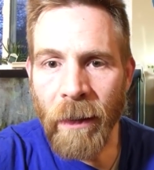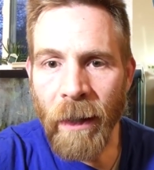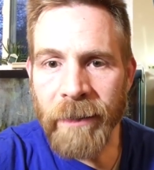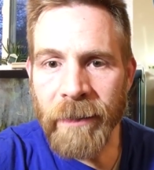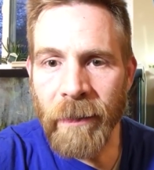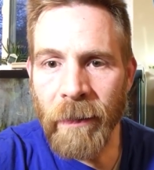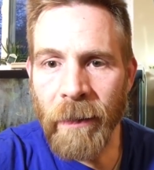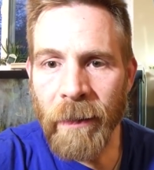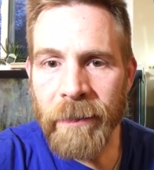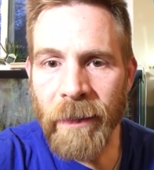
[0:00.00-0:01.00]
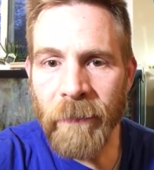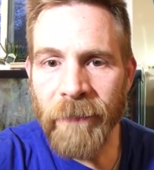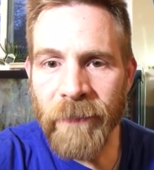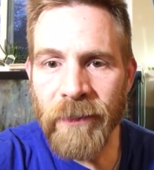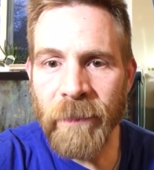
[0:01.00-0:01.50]
I, I tell my
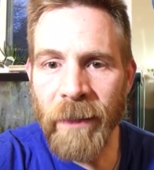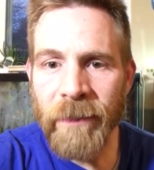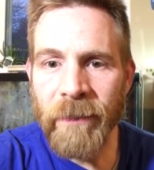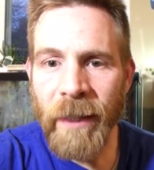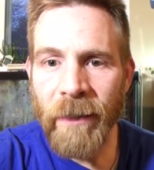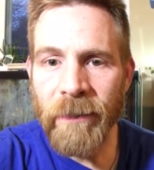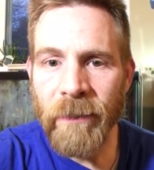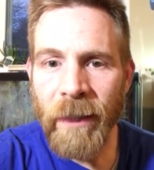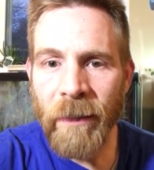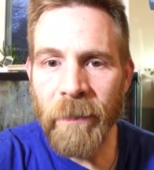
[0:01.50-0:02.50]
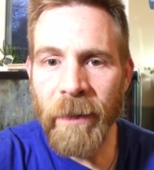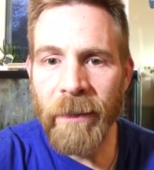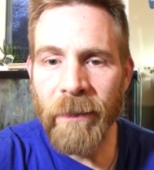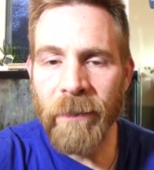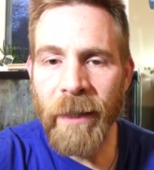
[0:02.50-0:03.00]
fish about you and how you help
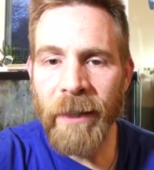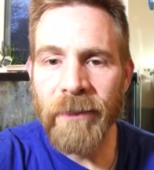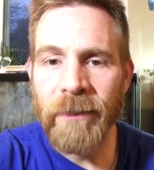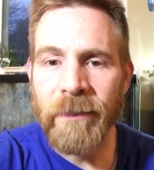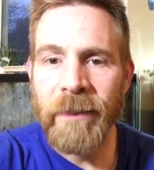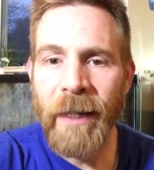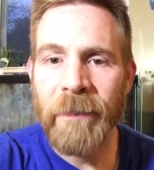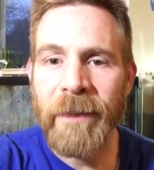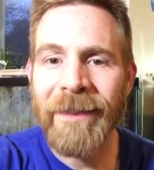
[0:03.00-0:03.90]
and the reaction looks happy.